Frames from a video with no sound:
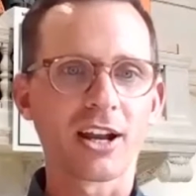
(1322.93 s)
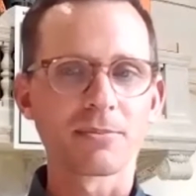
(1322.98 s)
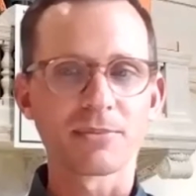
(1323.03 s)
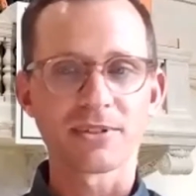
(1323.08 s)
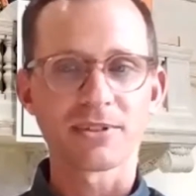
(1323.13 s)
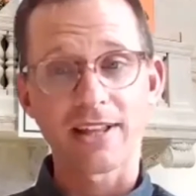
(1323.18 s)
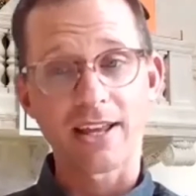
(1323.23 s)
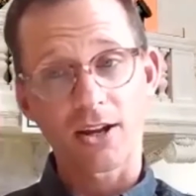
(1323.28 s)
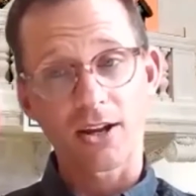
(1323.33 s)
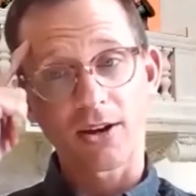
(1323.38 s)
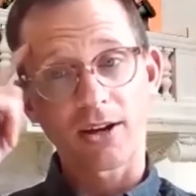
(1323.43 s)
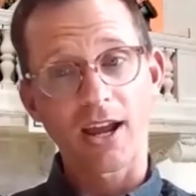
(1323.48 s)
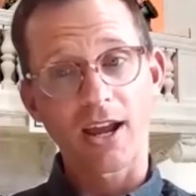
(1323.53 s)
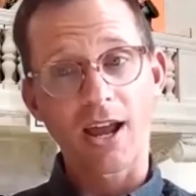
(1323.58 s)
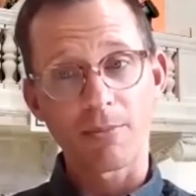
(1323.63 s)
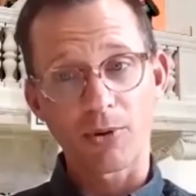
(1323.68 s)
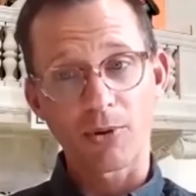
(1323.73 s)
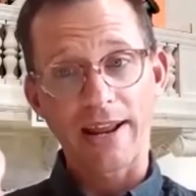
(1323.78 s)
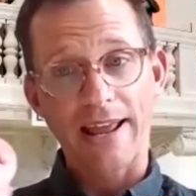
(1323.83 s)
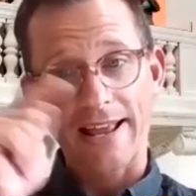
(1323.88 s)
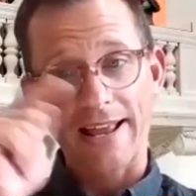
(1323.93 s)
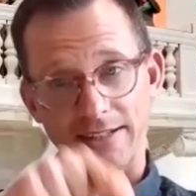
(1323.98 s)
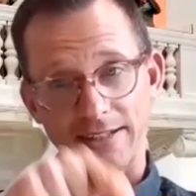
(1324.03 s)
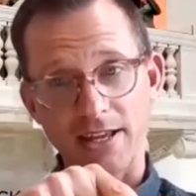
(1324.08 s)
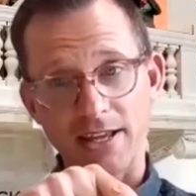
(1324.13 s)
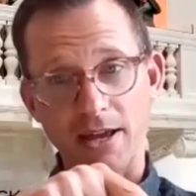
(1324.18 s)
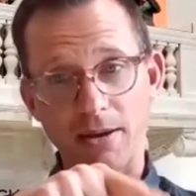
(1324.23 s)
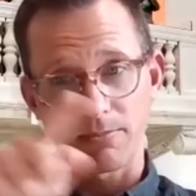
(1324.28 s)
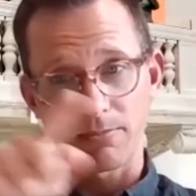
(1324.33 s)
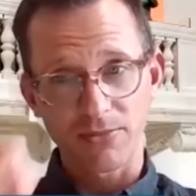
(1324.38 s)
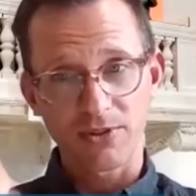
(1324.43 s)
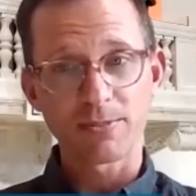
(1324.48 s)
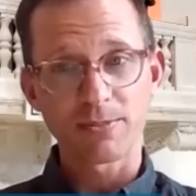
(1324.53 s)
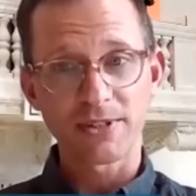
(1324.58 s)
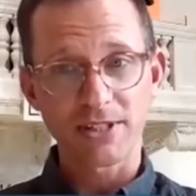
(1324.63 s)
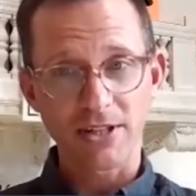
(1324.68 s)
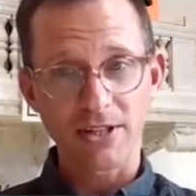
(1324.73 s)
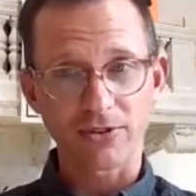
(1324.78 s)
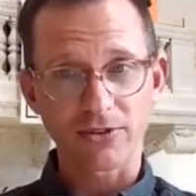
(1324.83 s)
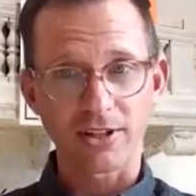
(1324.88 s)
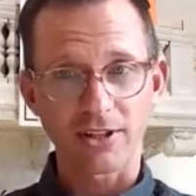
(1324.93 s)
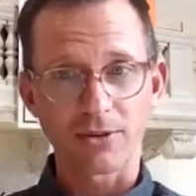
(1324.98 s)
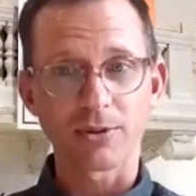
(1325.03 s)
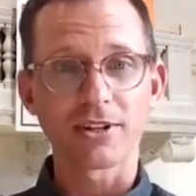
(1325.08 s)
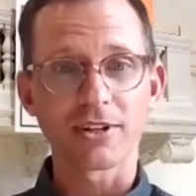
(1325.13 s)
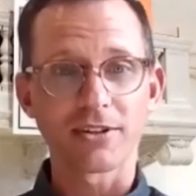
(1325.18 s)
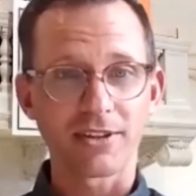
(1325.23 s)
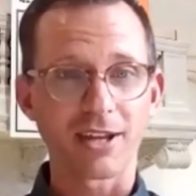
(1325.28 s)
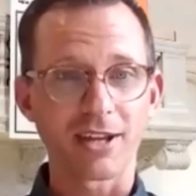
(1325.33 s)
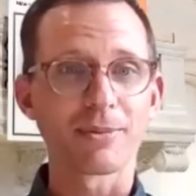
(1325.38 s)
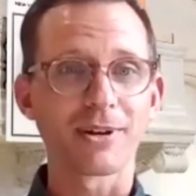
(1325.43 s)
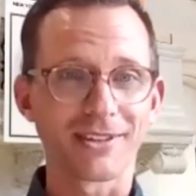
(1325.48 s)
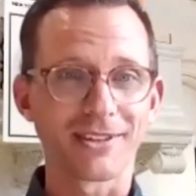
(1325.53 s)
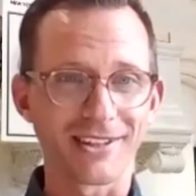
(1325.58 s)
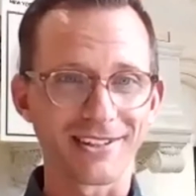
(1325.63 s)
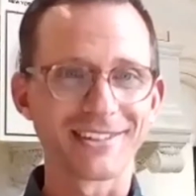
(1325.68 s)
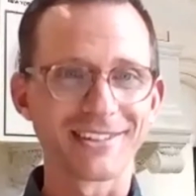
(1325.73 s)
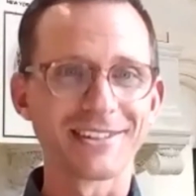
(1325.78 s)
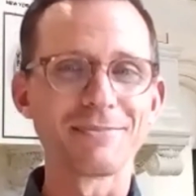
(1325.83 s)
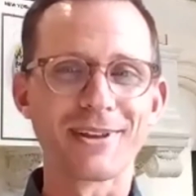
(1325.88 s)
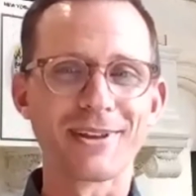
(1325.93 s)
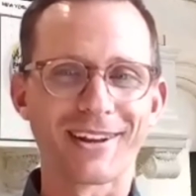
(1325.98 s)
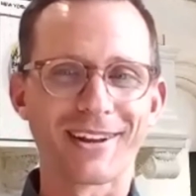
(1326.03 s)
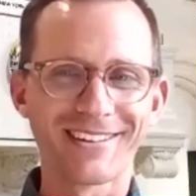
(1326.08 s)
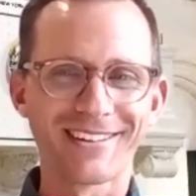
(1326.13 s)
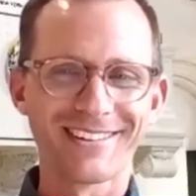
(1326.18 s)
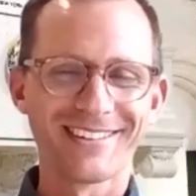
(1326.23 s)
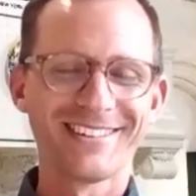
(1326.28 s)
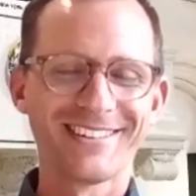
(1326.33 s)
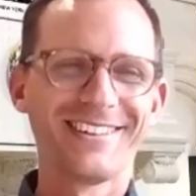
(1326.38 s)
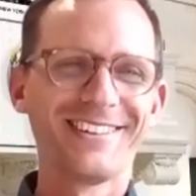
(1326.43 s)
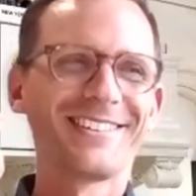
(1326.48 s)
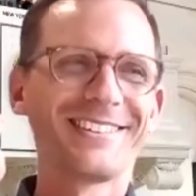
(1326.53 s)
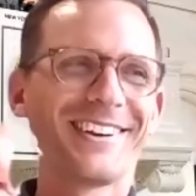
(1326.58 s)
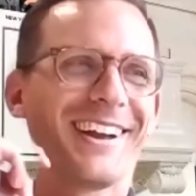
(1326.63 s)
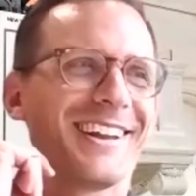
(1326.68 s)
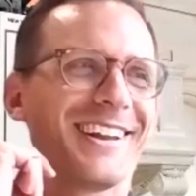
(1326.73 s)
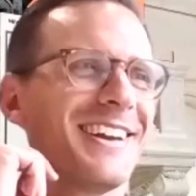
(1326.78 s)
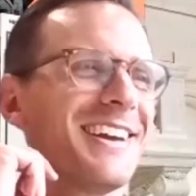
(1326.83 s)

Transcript: I'm just like, okay, I'm going to ask them specifically what they think about this in the meeting. Right?